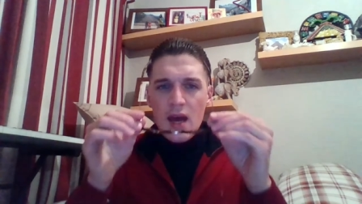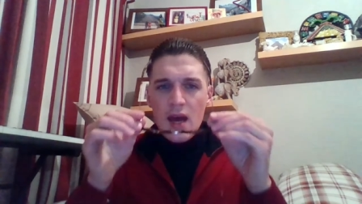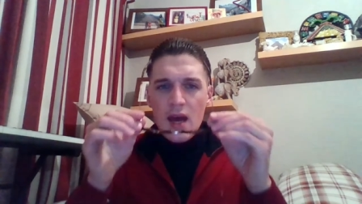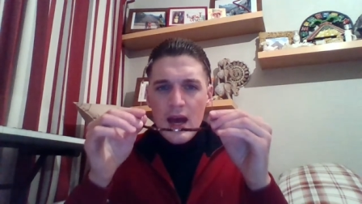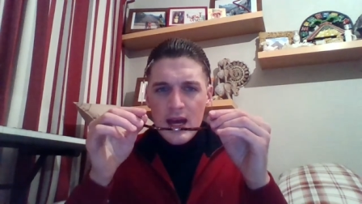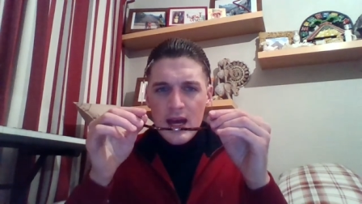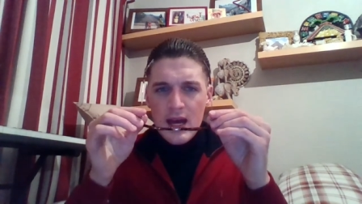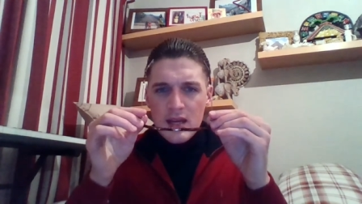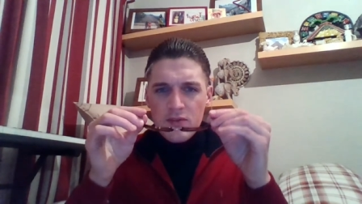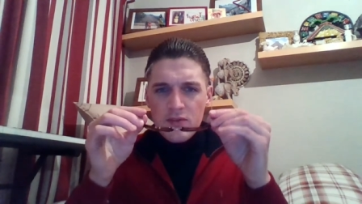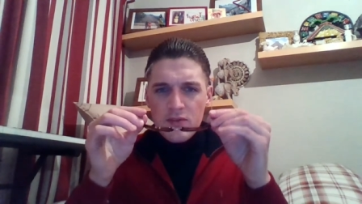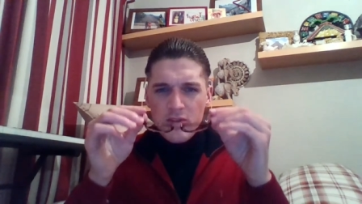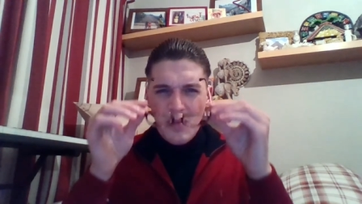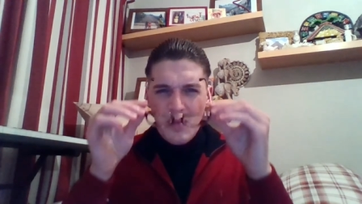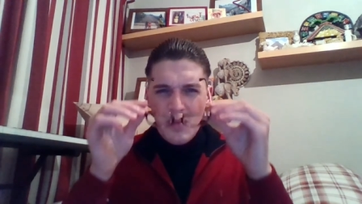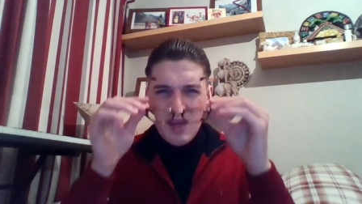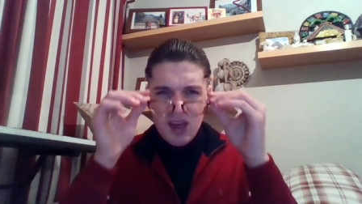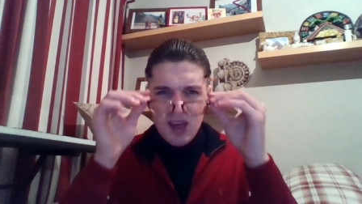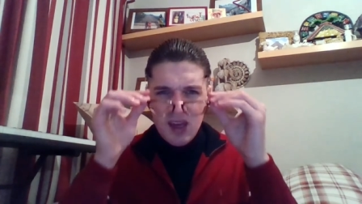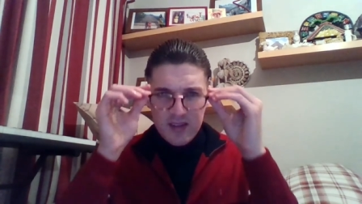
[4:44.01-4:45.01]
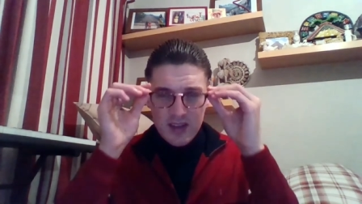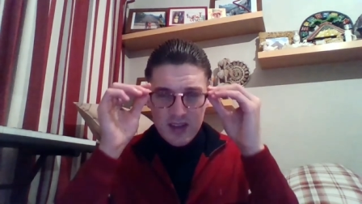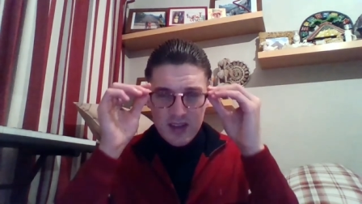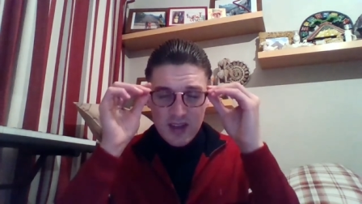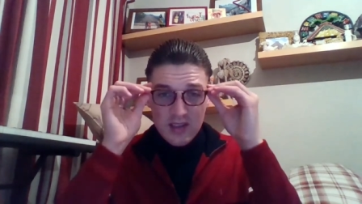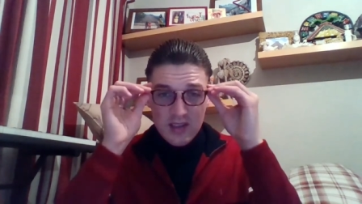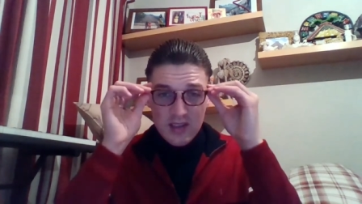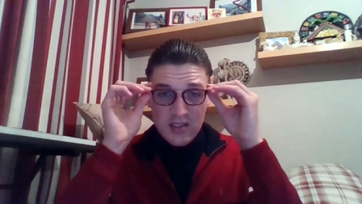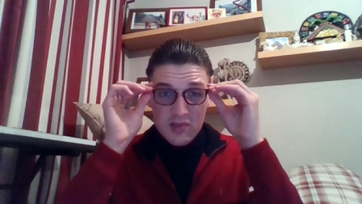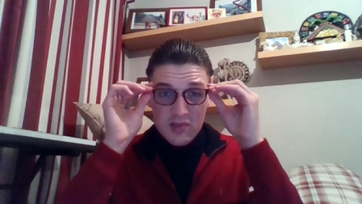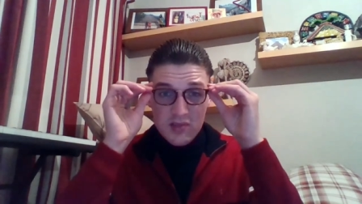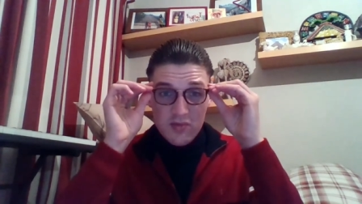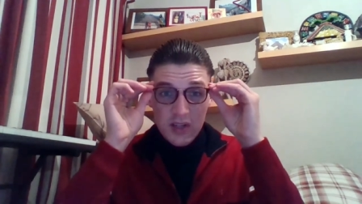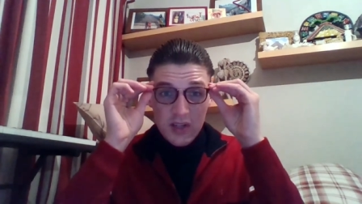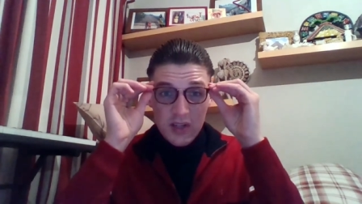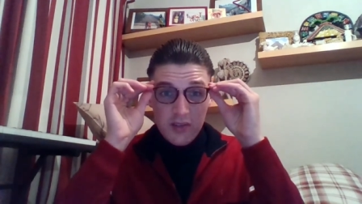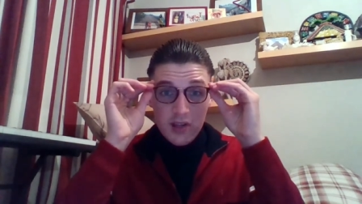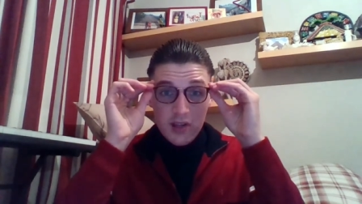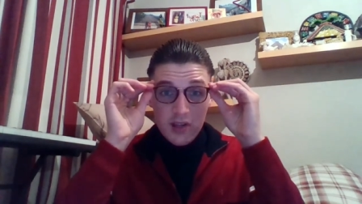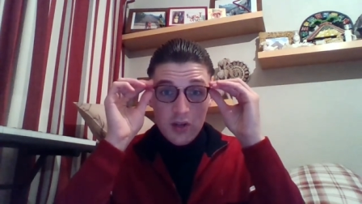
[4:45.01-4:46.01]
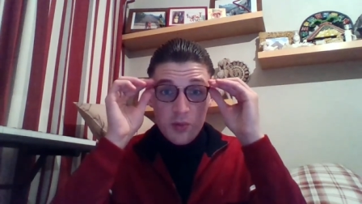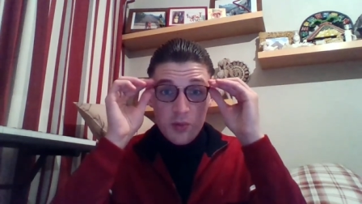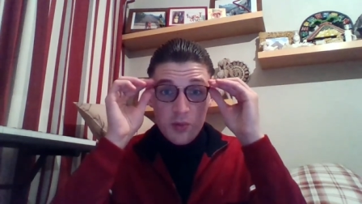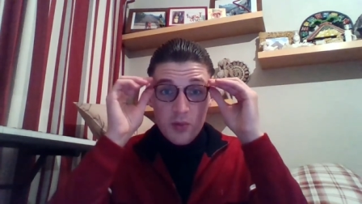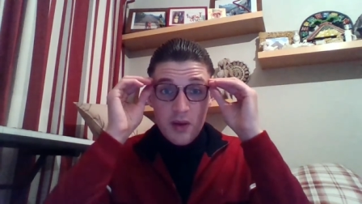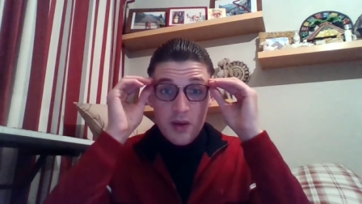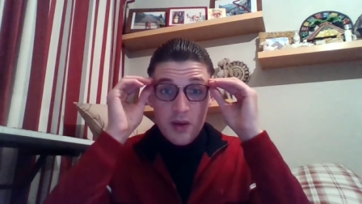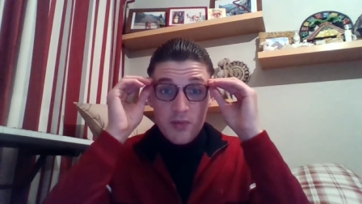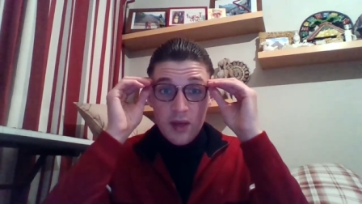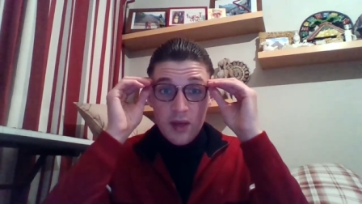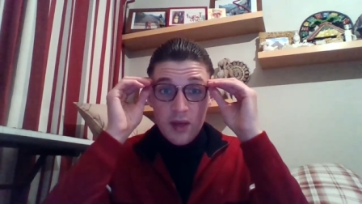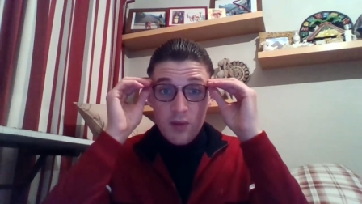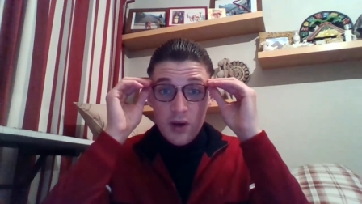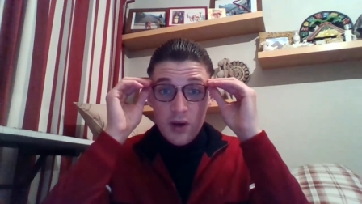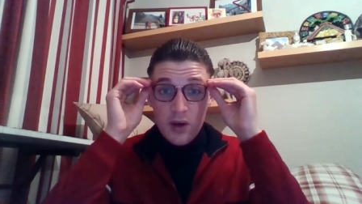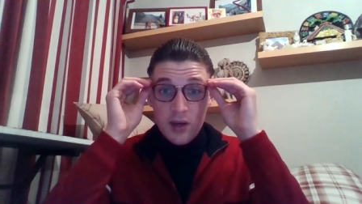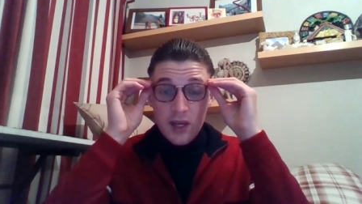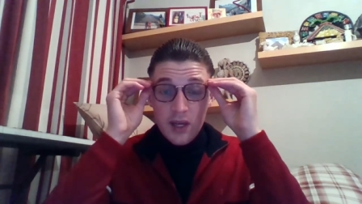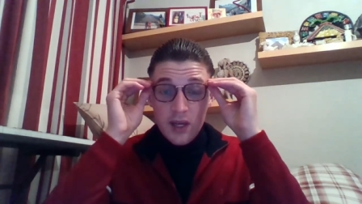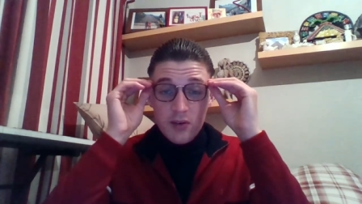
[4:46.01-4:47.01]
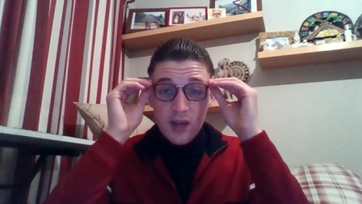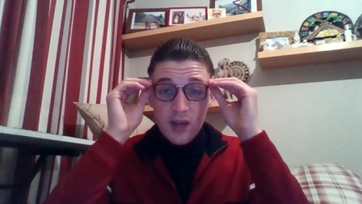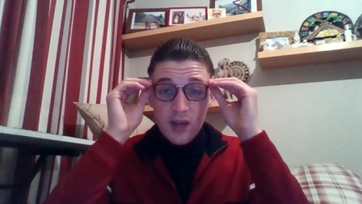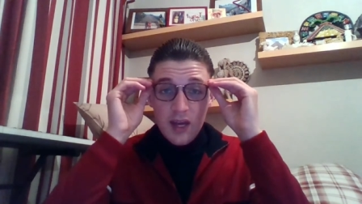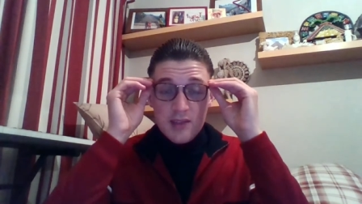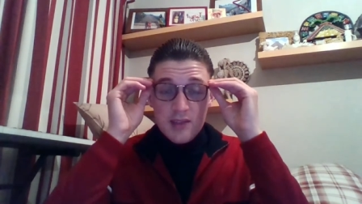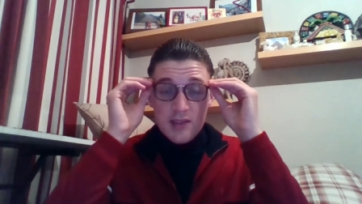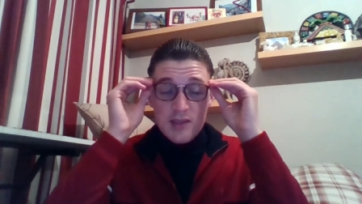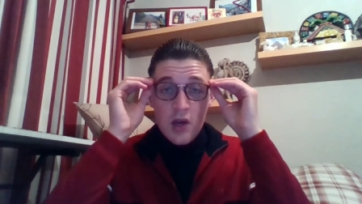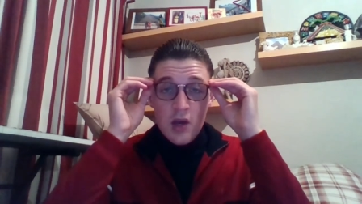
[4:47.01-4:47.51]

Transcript: and for me I think they just really really complement me wearing hearing aids